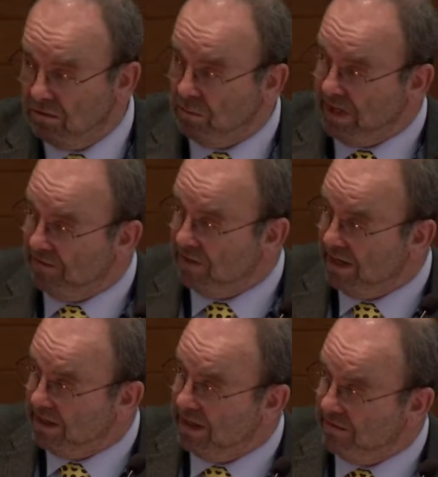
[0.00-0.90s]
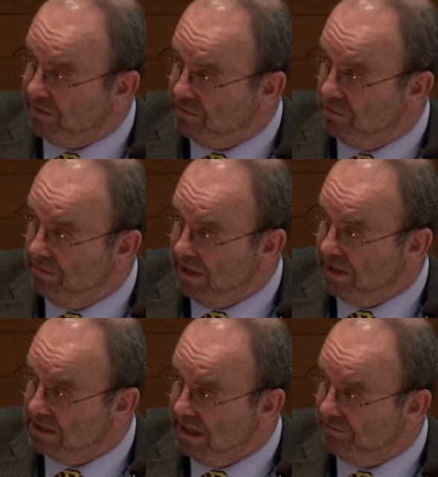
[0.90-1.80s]
Whenever I have a few
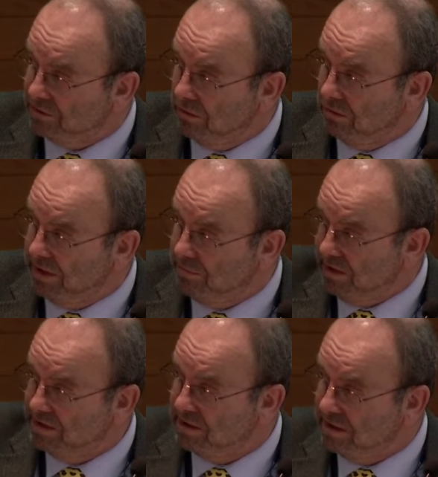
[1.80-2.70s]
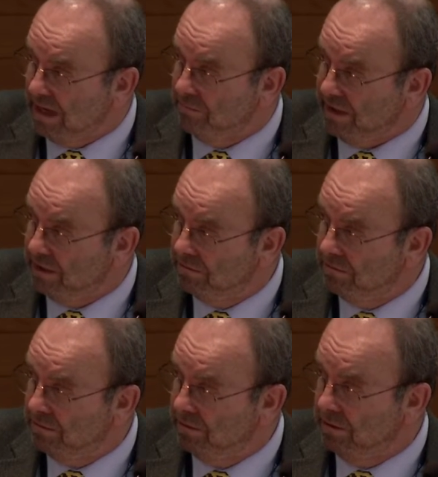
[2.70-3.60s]
minutes left only, please tell me.
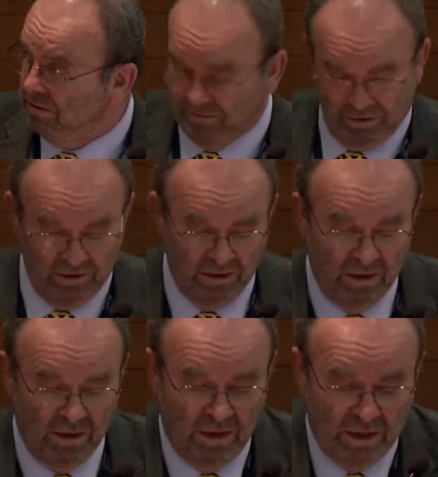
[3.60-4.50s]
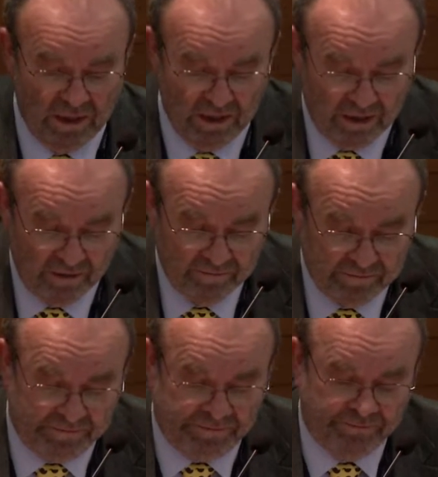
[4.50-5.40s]
Okay.
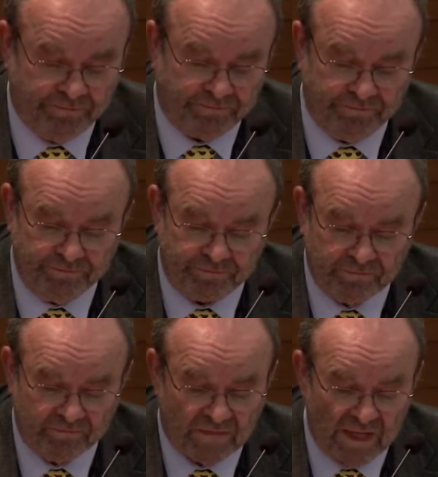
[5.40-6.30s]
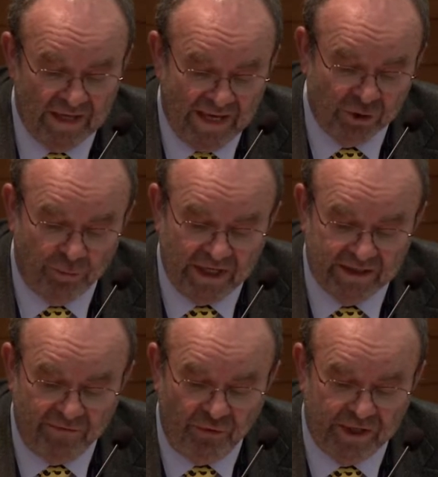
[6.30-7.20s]
There has to be a
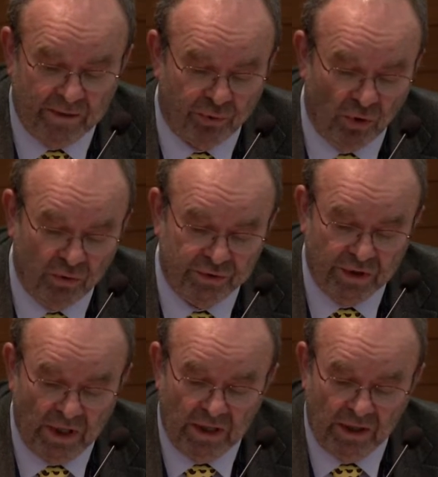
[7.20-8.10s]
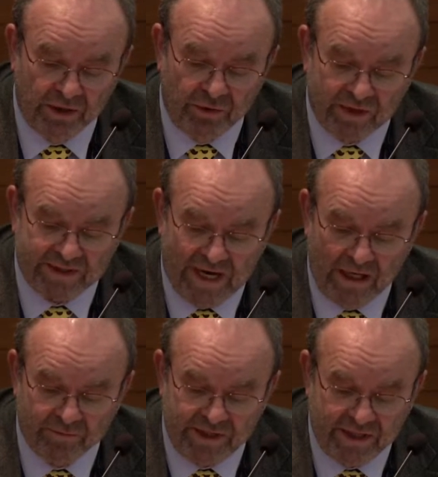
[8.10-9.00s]
different approach to
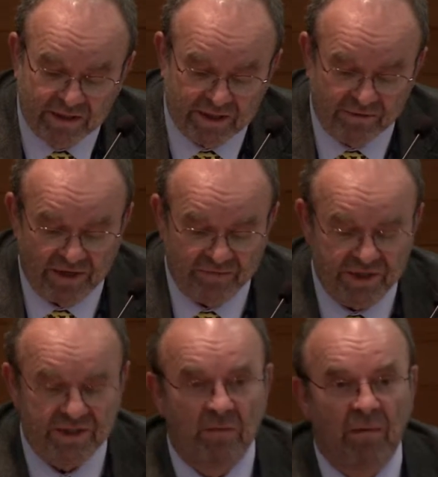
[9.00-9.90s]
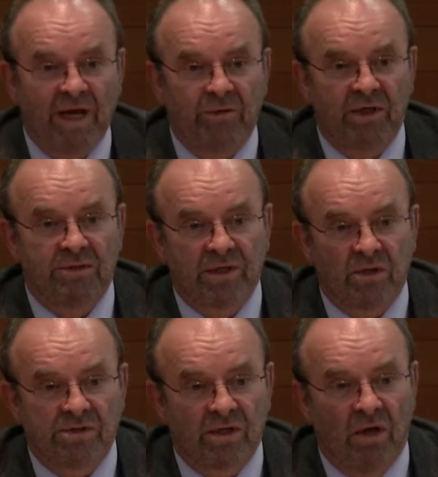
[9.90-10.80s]
asylum seekers and refugees and migrants
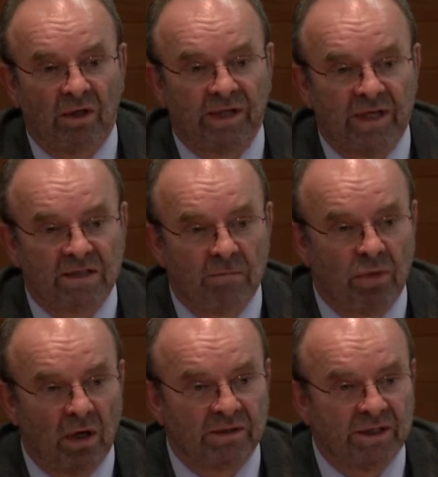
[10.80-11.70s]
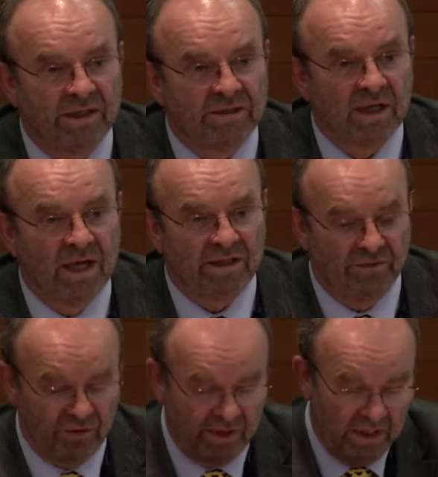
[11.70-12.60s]
because the context and politics are
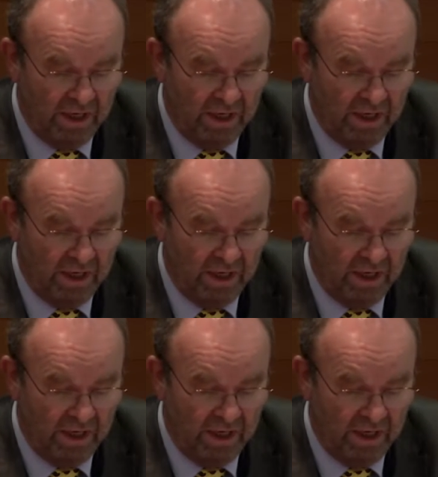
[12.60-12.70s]
different.